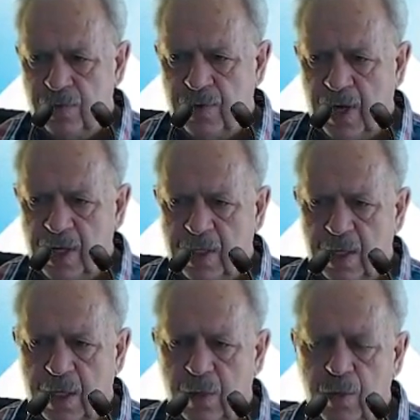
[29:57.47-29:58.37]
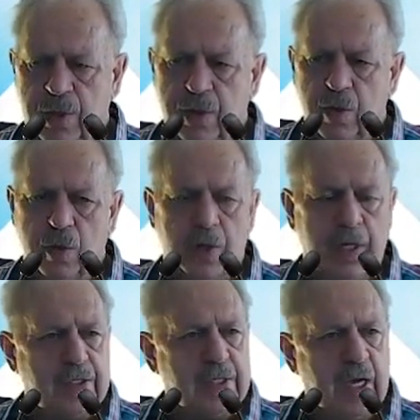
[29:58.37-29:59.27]
luck with your
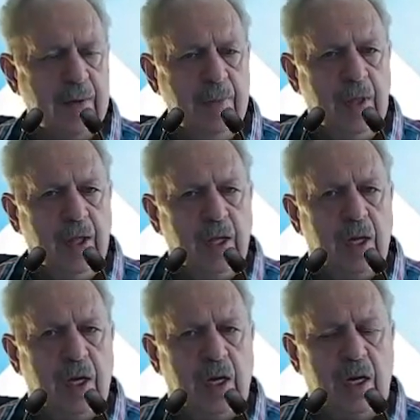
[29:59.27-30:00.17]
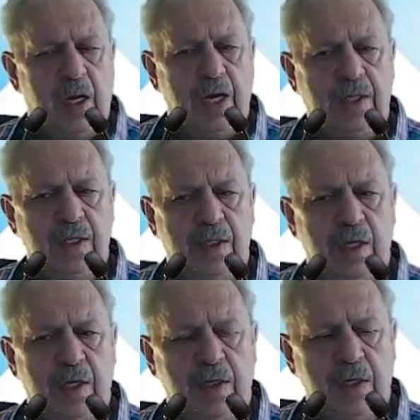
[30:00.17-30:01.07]
exam. At
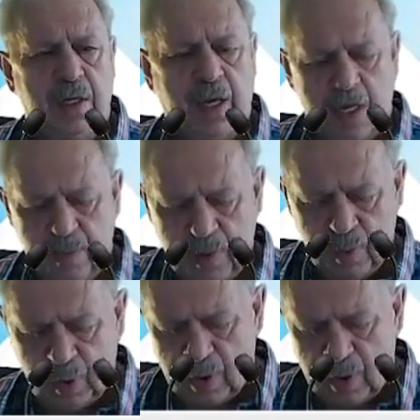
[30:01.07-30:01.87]
Integrity Academy, we